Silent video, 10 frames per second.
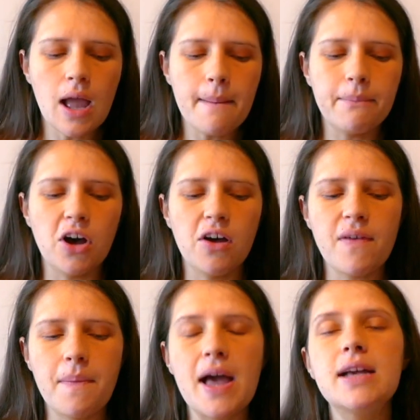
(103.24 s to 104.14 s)
But
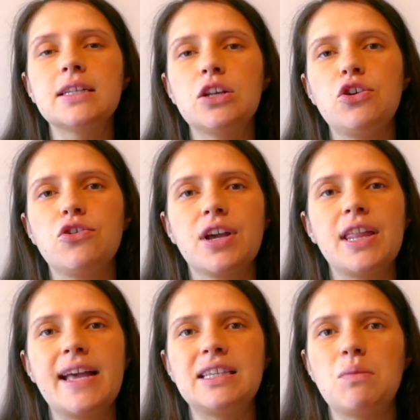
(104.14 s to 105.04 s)
the person who you're
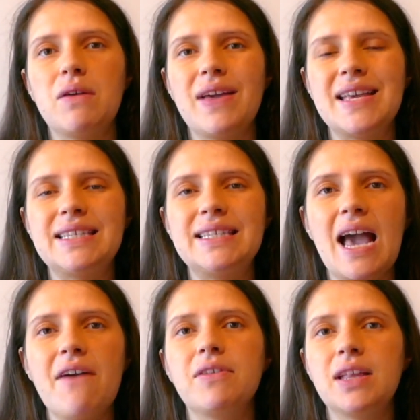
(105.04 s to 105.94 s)
connecting with is
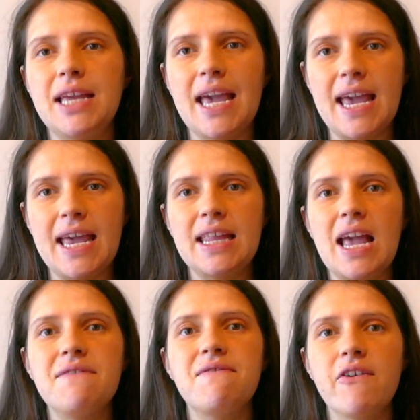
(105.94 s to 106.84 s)
definitely in
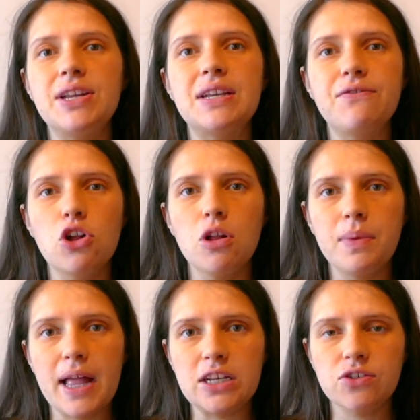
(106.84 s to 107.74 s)
a very difficult
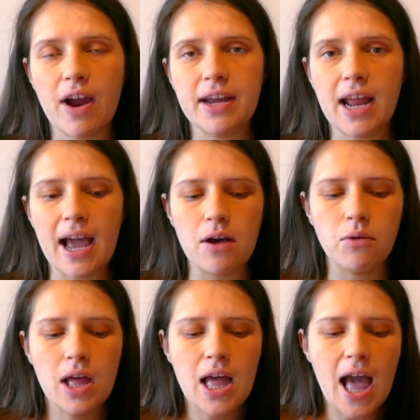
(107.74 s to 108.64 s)
place right
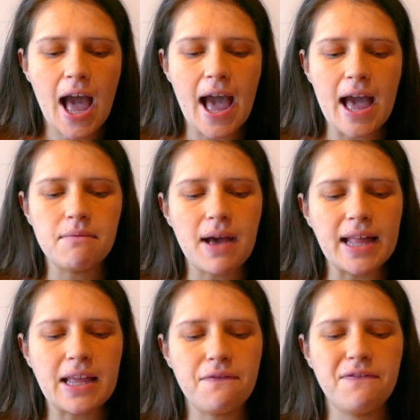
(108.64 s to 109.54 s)
now. And
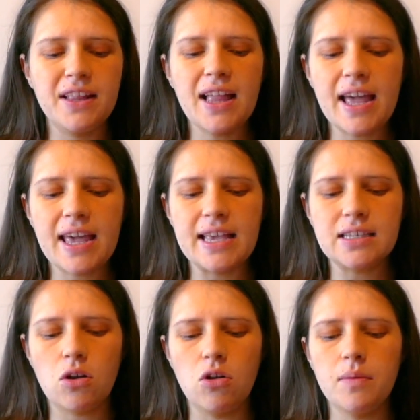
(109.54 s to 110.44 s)
I feel like
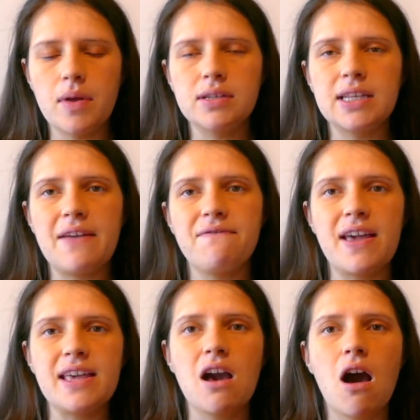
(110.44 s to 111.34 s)
it's almost like
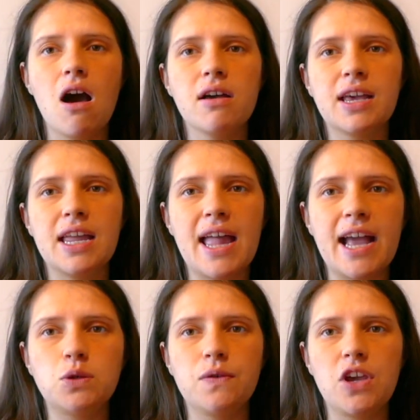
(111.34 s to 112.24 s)
they can't
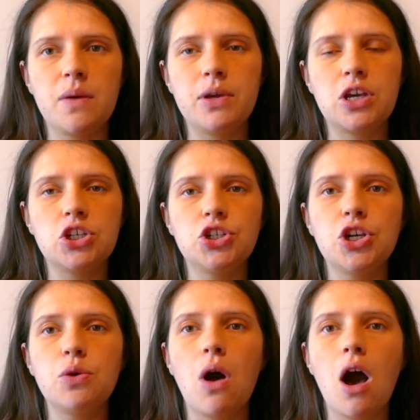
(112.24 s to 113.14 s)
connect with you because
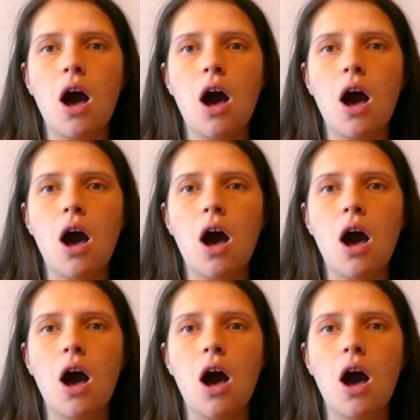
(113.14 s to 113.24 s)
you're